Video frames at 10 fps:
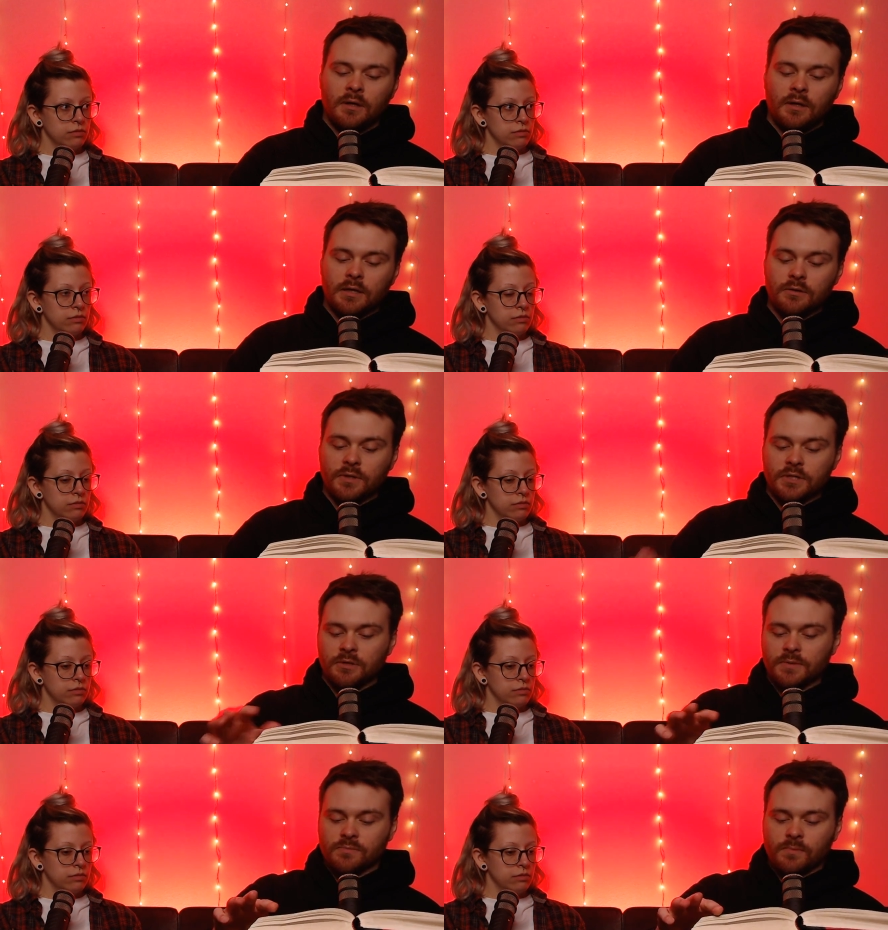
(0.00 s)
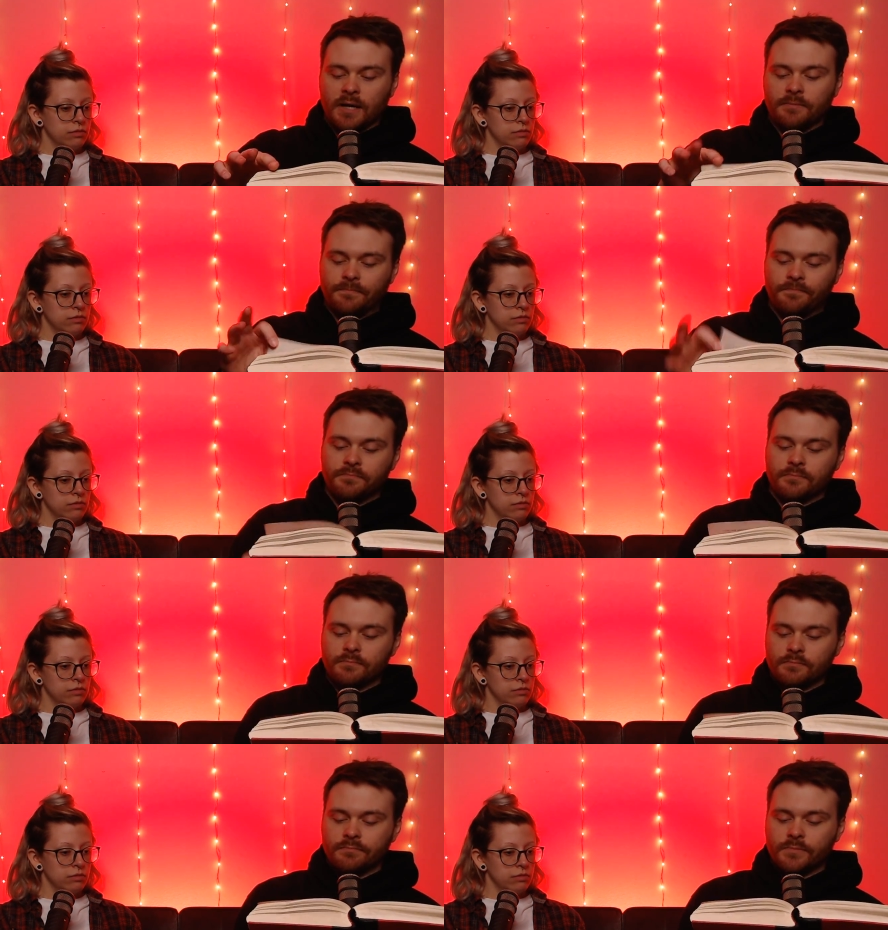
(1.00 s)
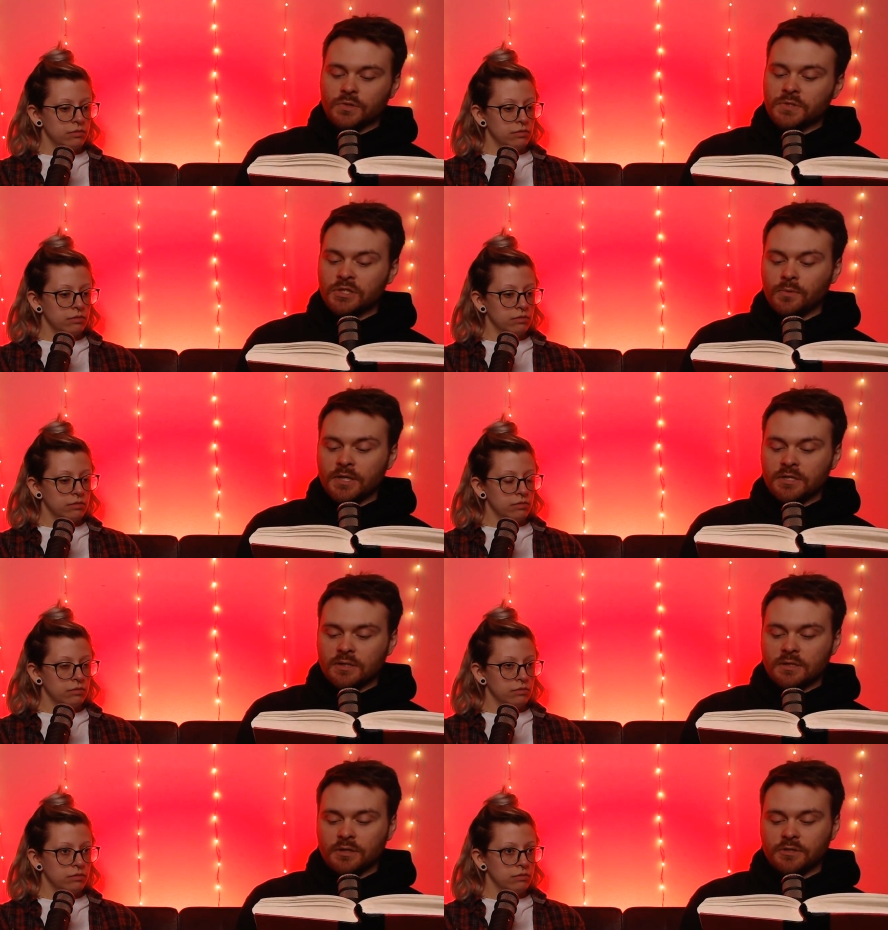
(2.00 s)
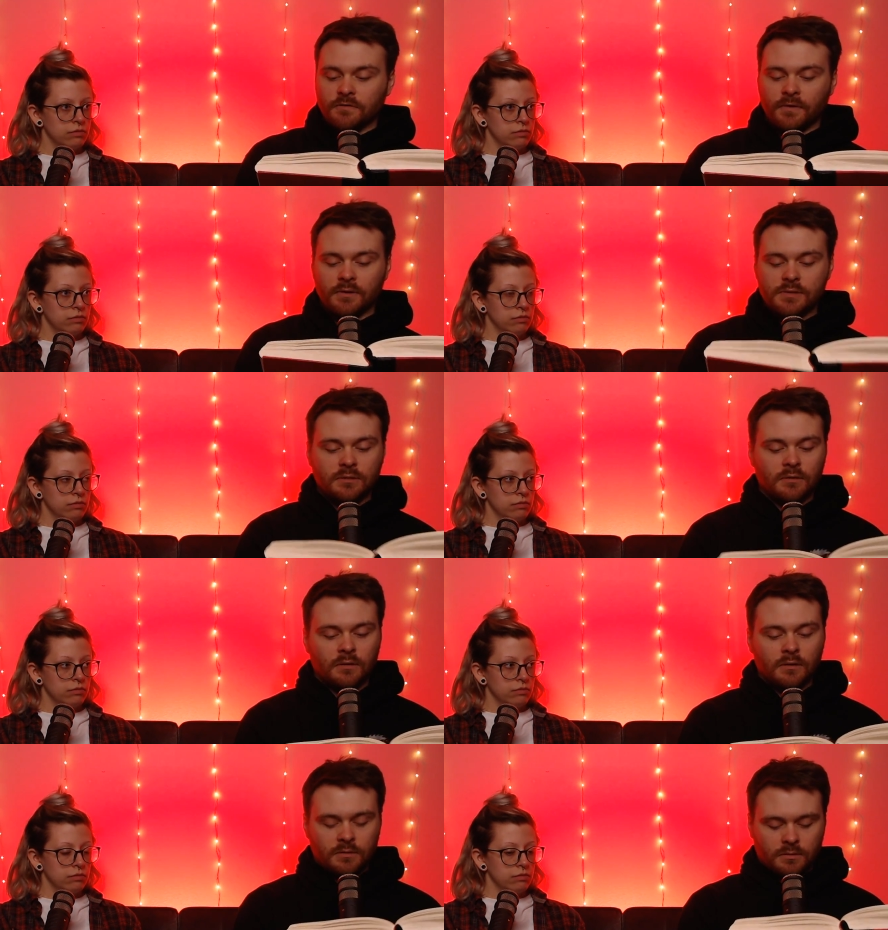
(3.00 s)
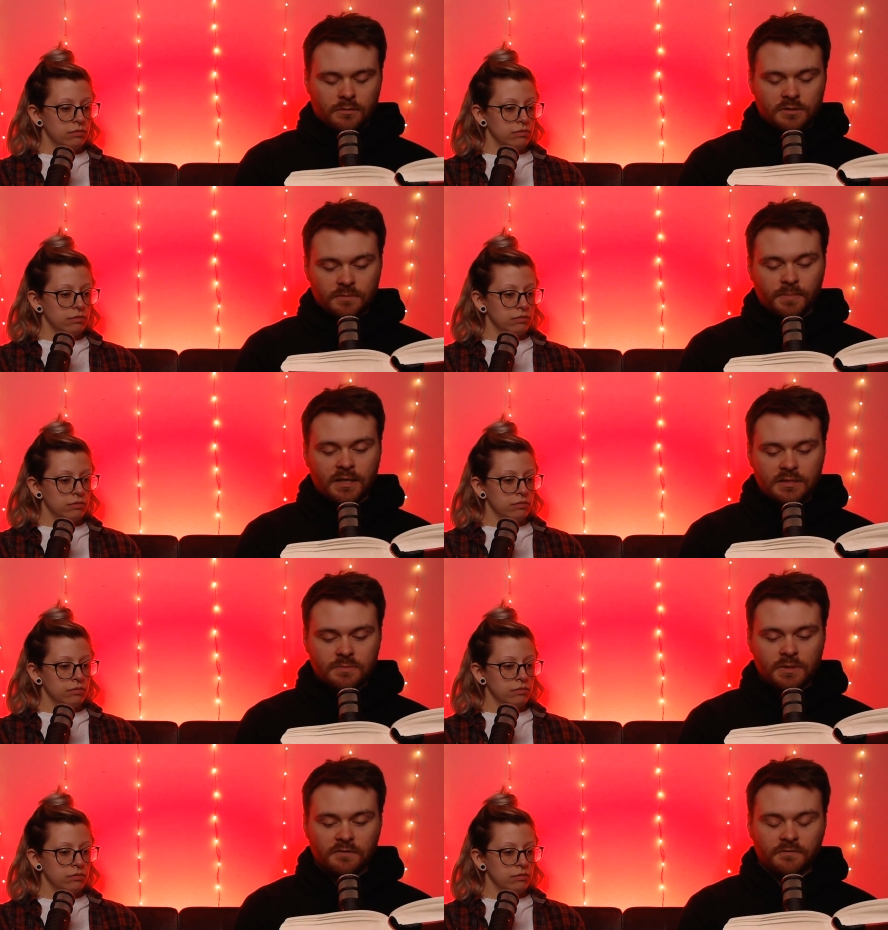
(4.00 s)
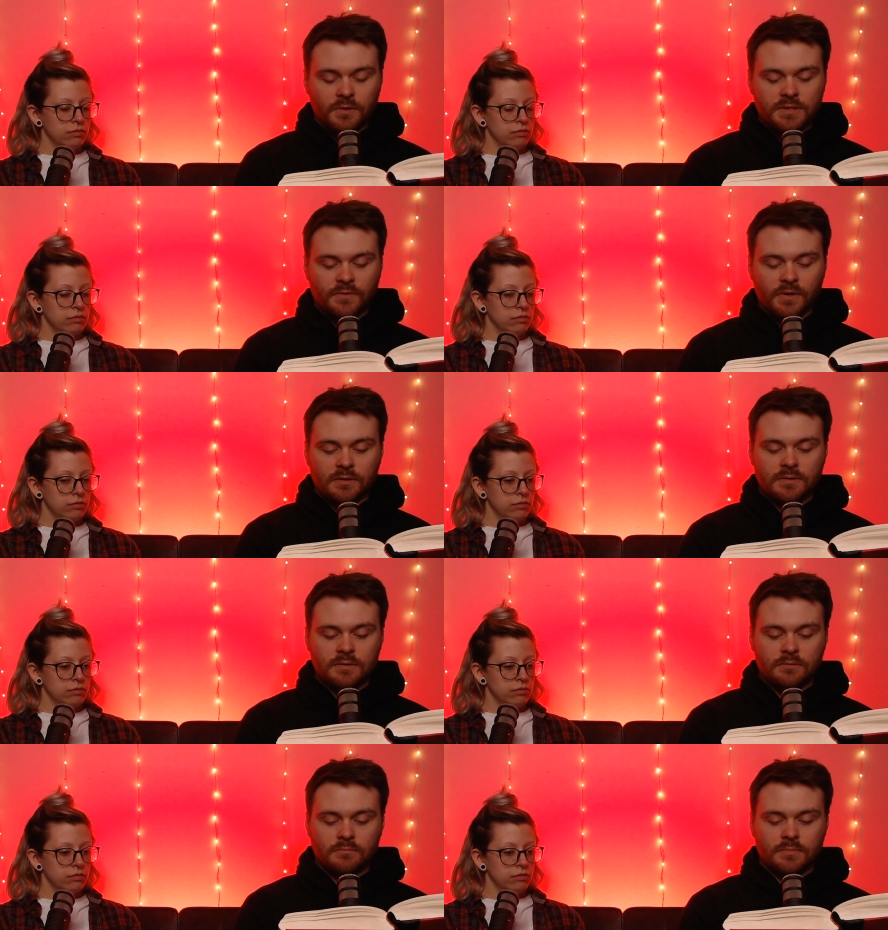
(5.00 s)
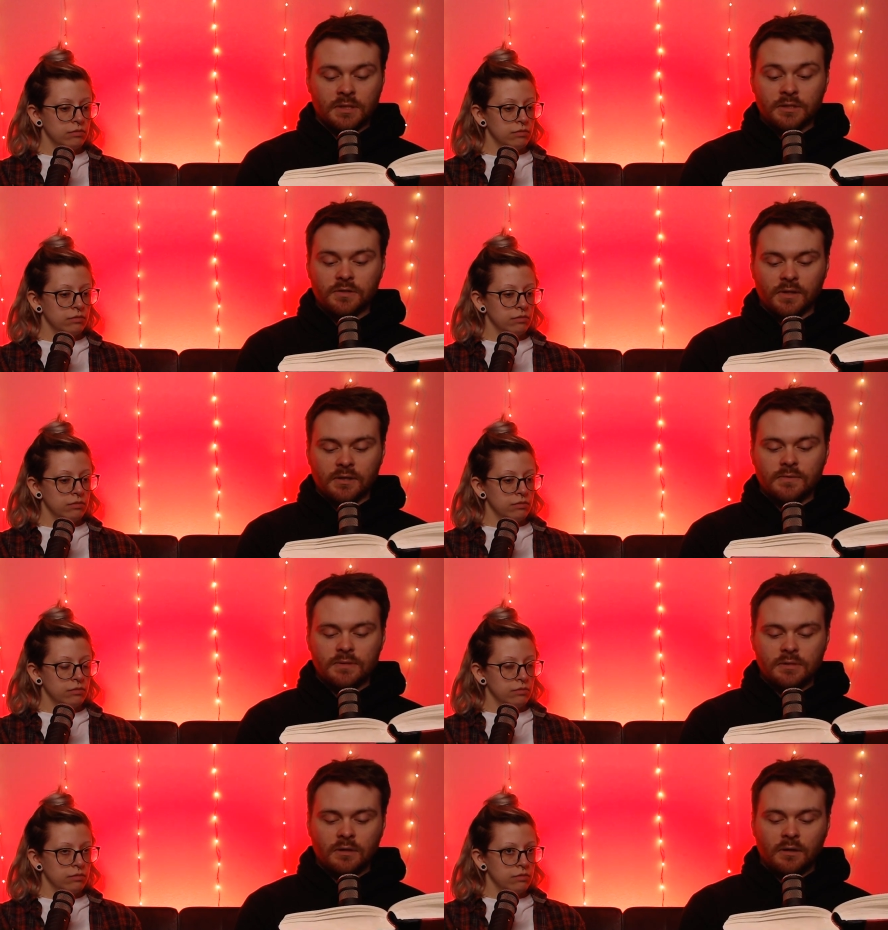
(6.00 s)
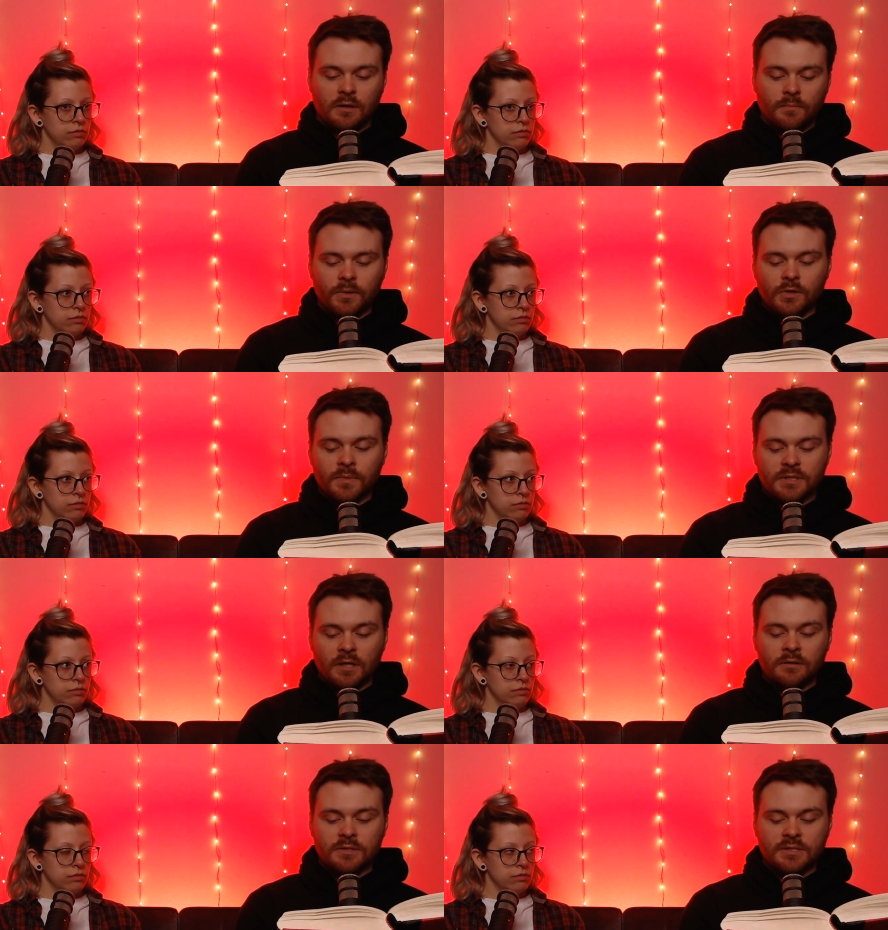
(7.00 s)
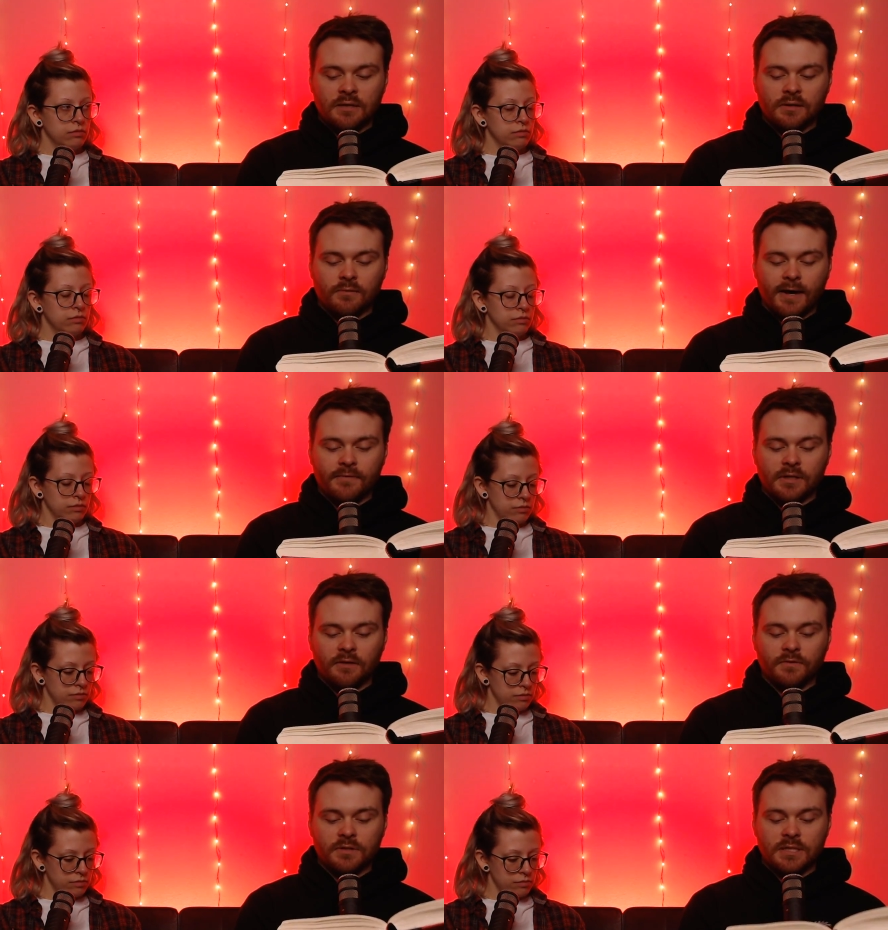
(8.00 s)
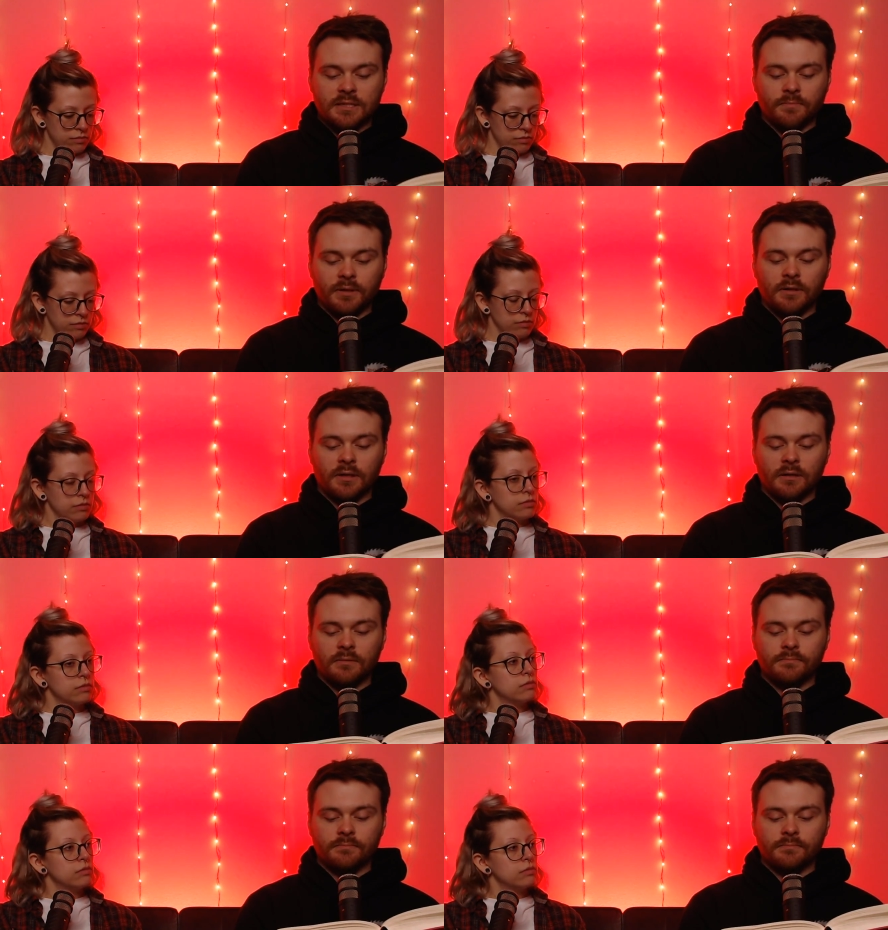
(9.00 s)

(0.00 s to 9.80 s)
Speaker 1: He knew that she was right. "Your situation is not your fault, and it pains me to voice such things, but you must understand the gravity of your disability.